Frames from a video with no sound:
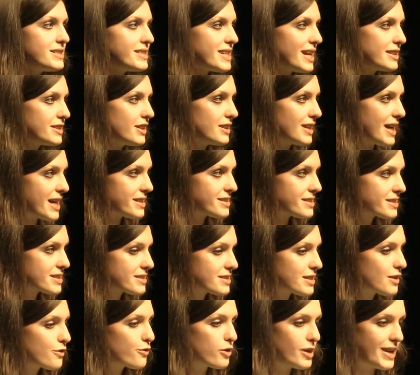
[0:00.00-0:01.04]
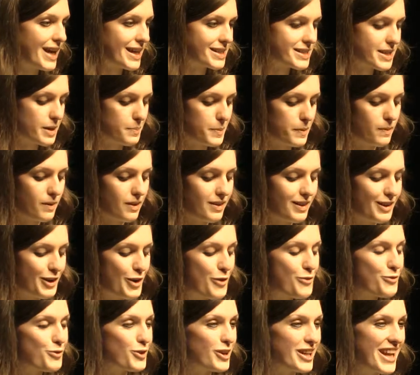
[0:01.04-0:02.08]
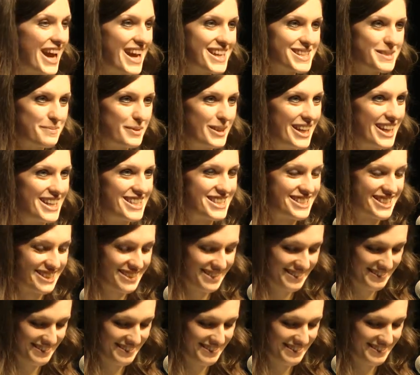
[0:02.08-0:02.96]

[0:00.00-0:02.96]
Daniel asks for an explanation.